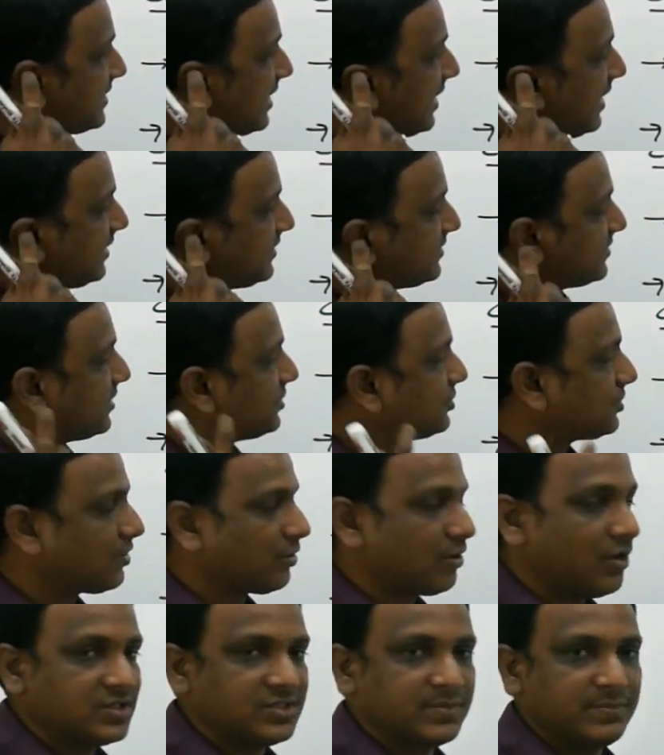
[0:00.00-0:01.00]
select such
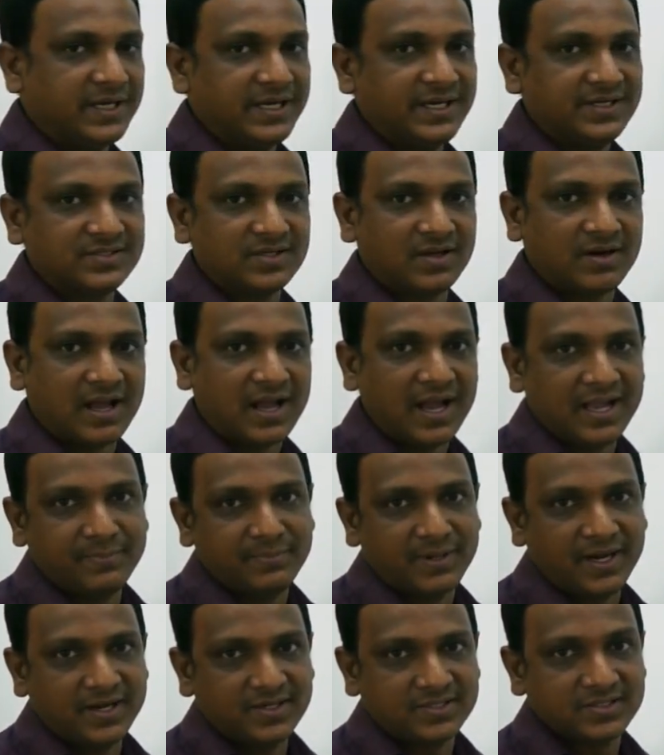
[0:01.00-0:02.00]
crossbreeds or
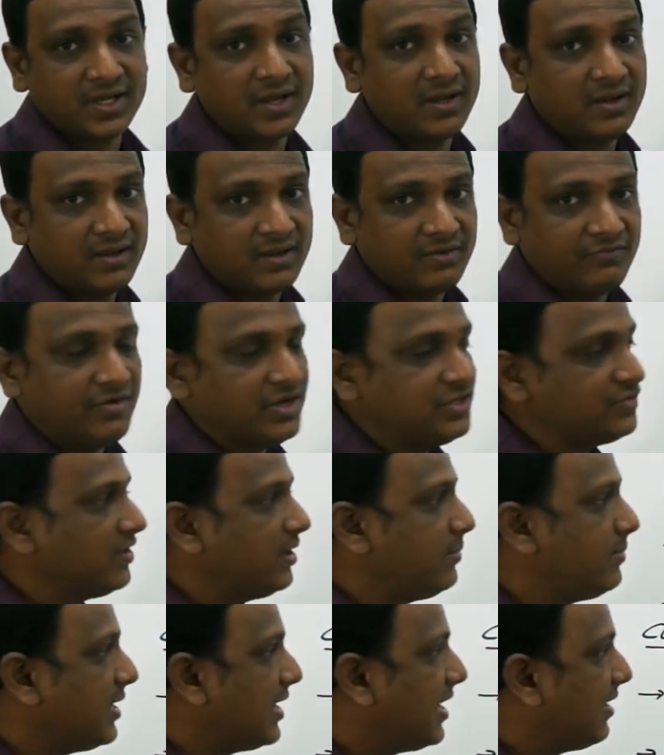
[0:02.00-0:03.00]
hybrids which
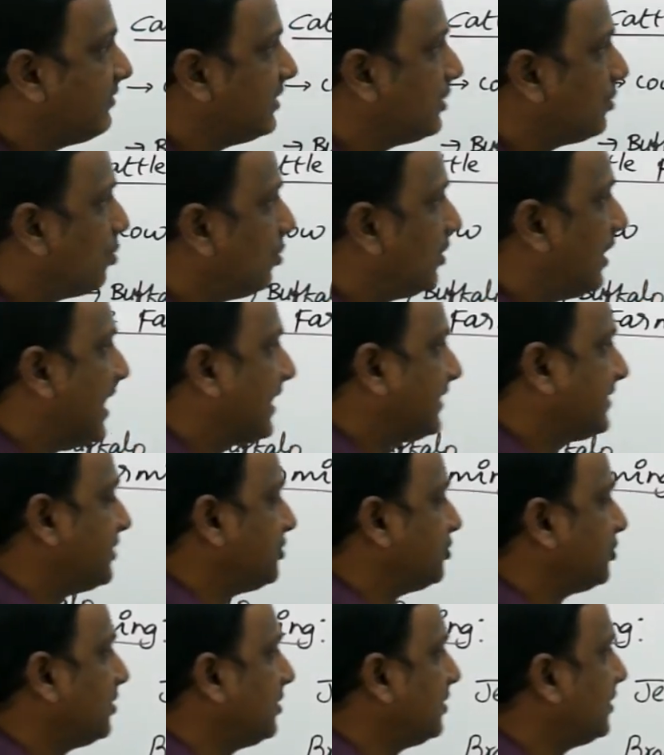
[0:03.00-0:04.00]
will be having good
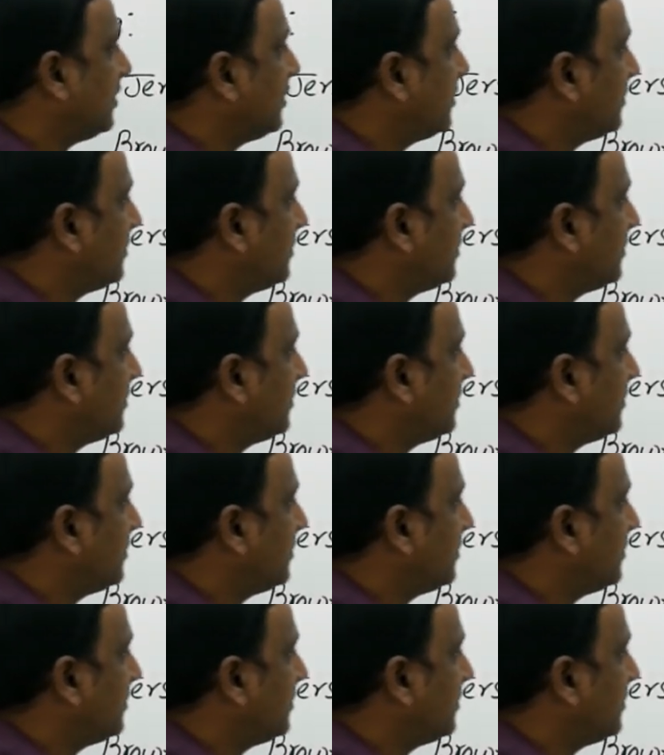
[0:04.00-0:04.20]
lactation